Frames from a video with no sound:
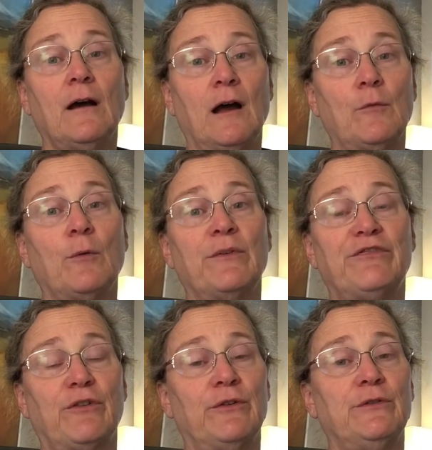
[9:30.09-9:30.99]
I will
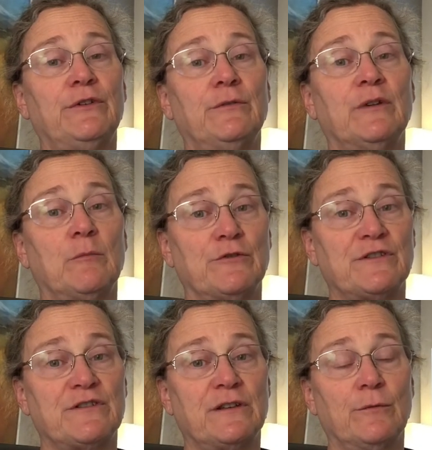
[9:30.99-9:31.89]
refer you to an
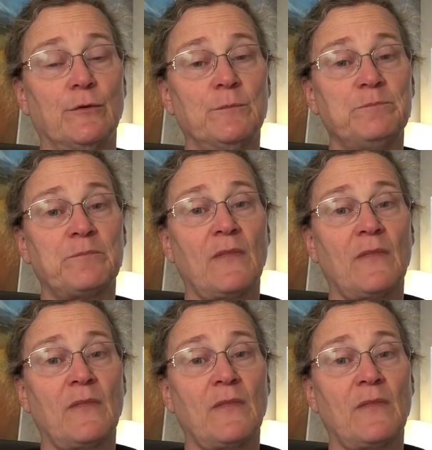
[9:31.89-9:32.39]
emergency room,